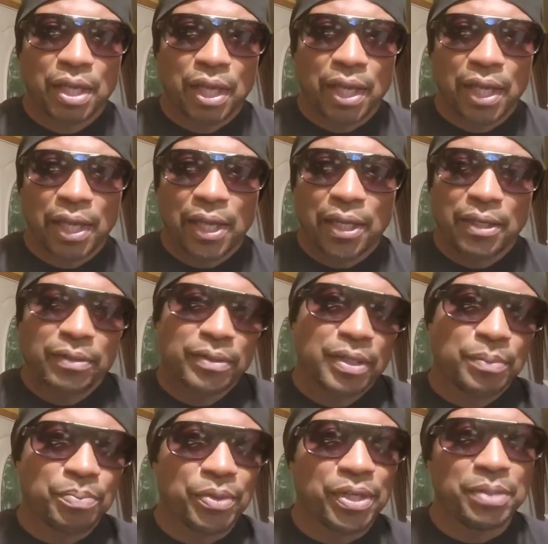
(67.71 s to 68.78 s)
And
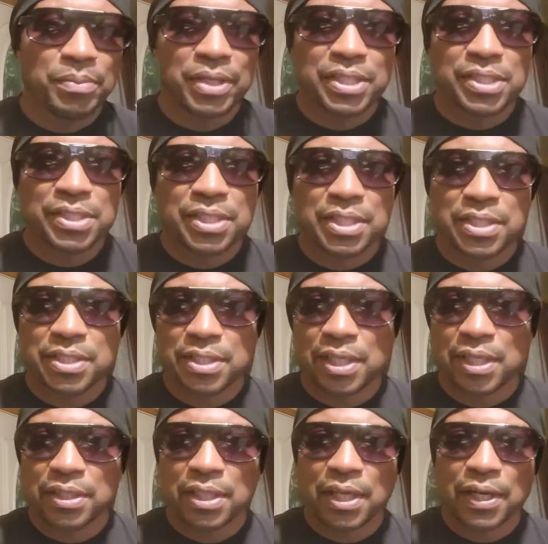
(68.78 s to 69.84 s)
he pretty much just
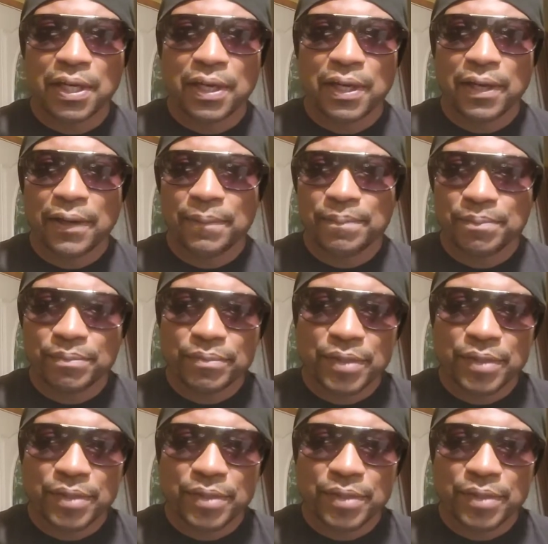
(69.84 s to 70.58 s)
said that